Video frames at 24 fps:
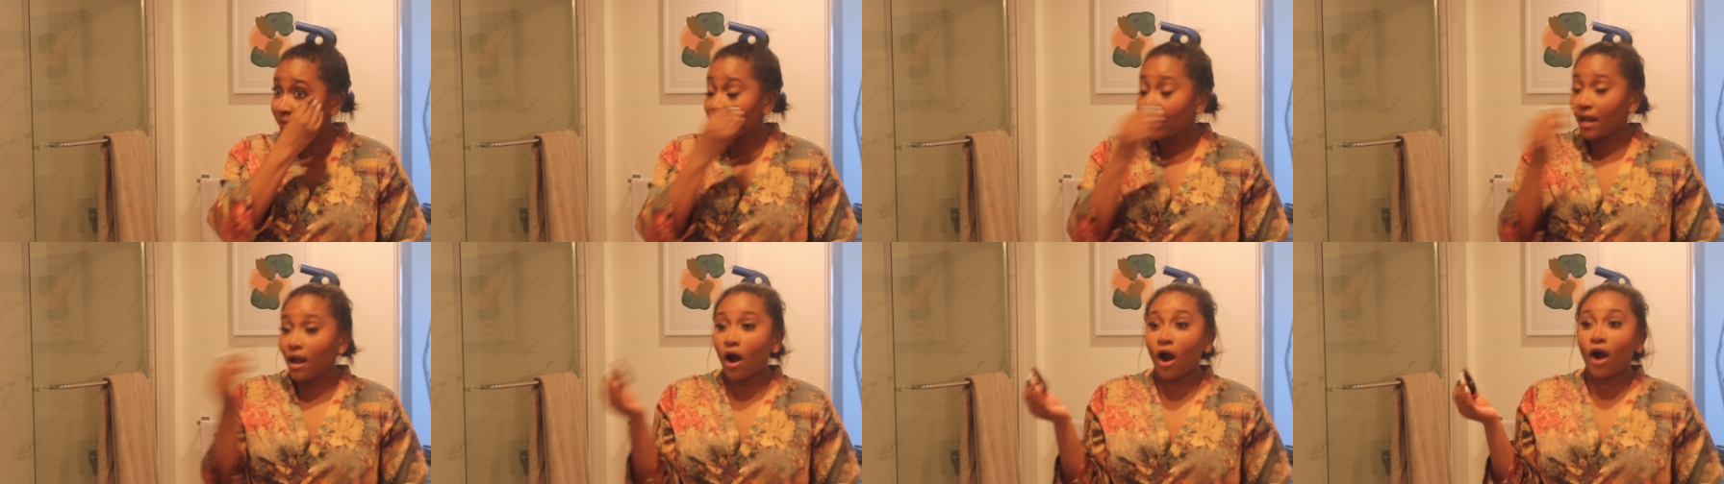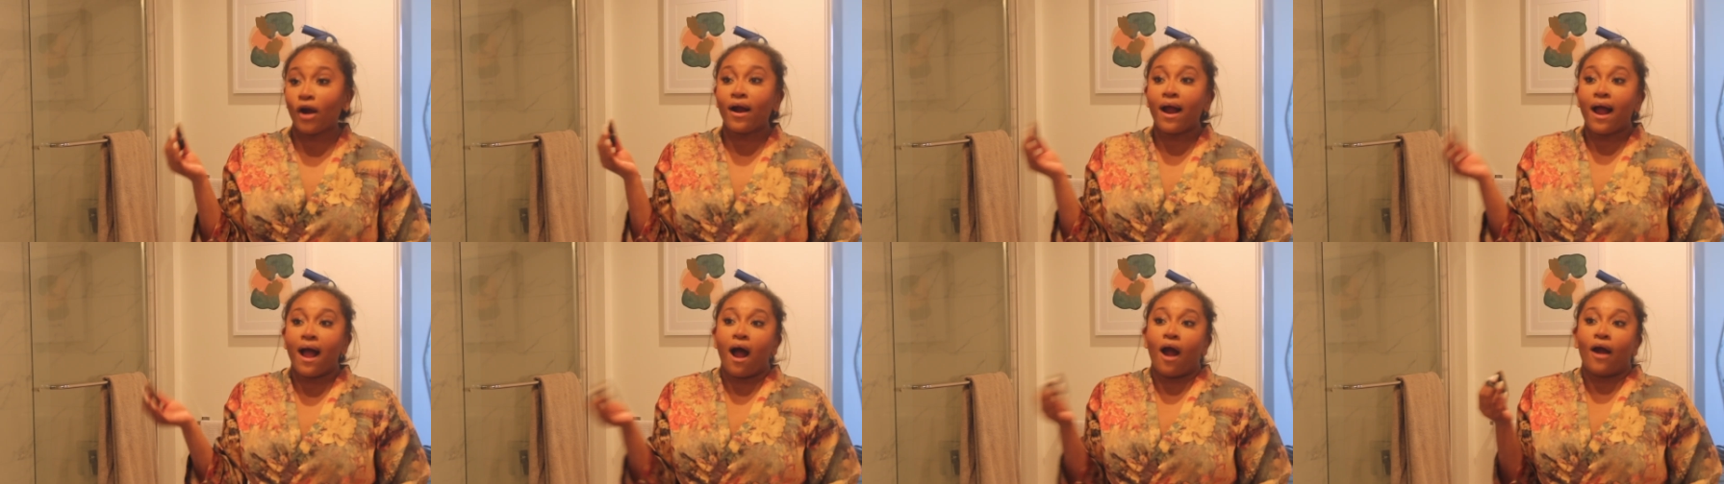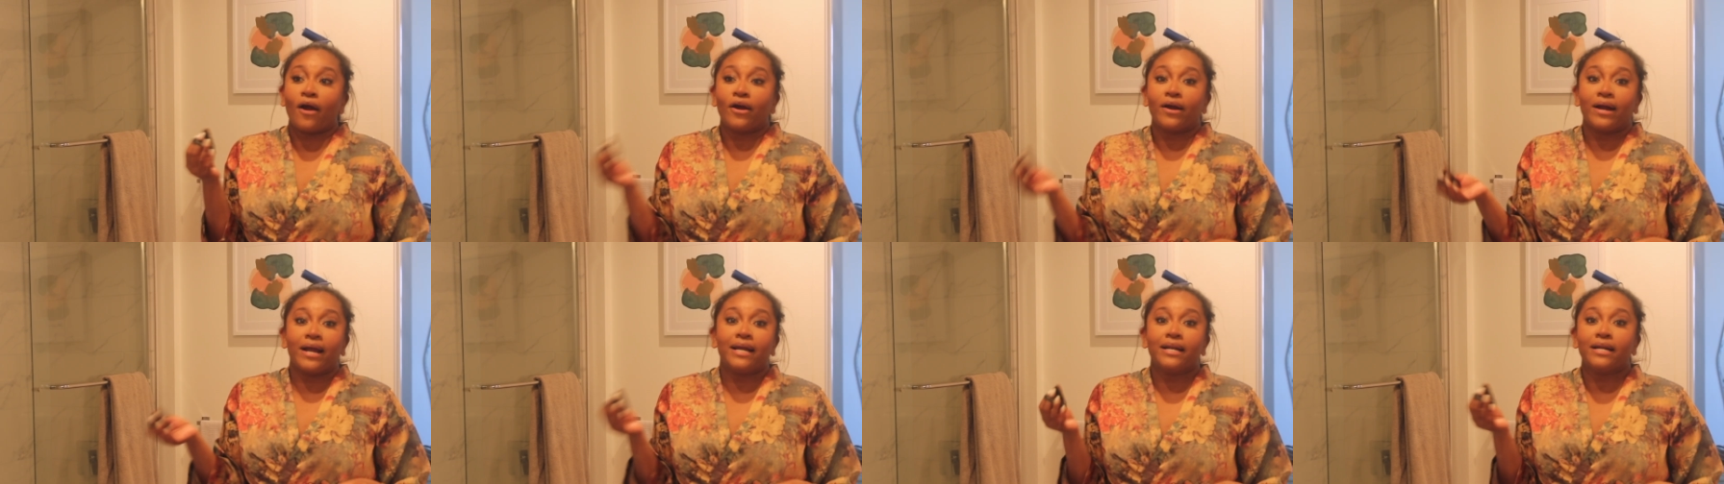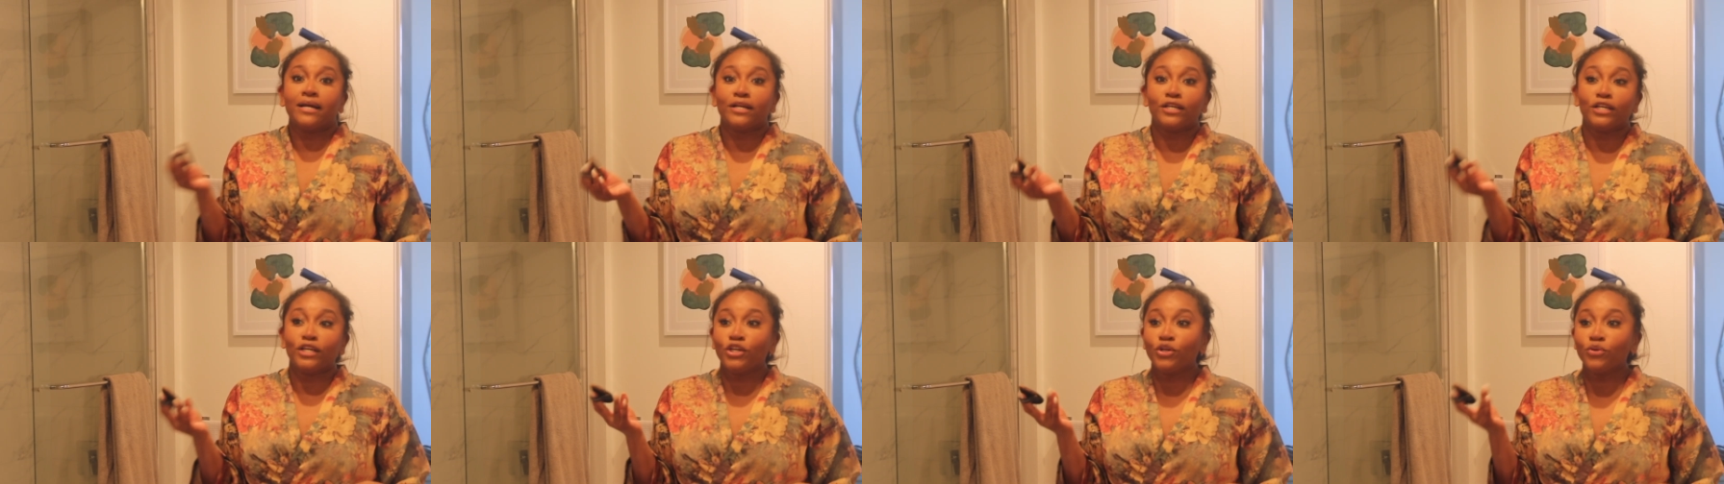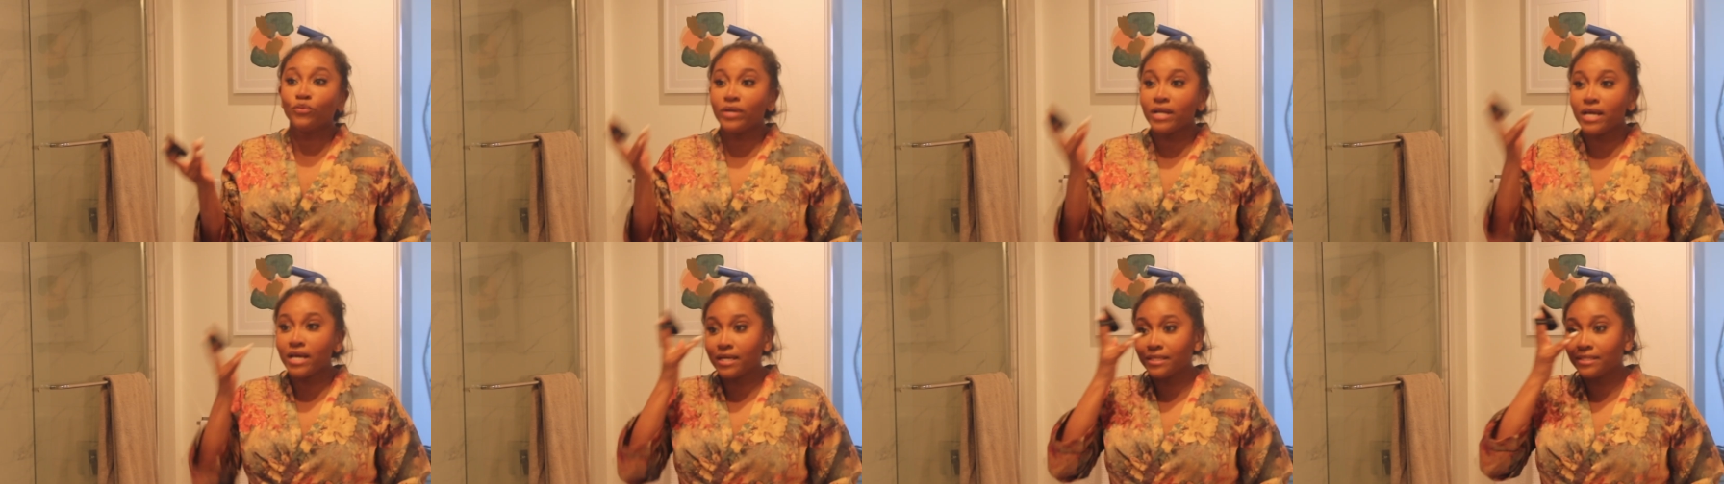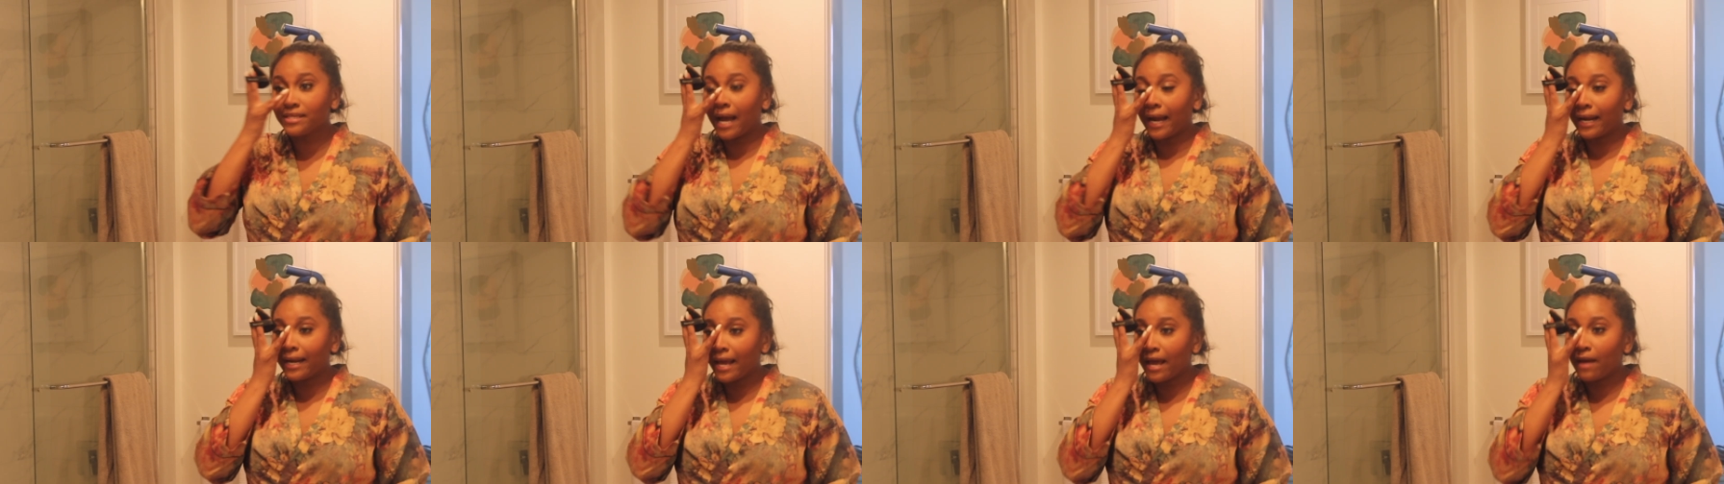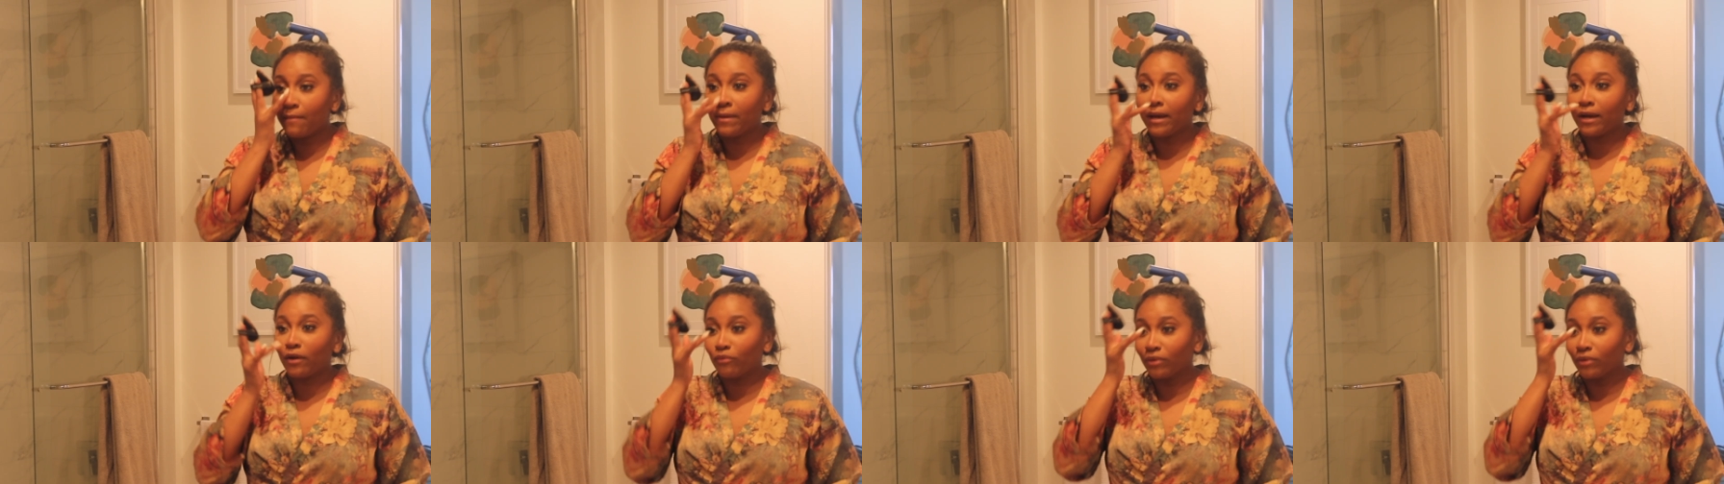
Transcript: are in a unique dynamic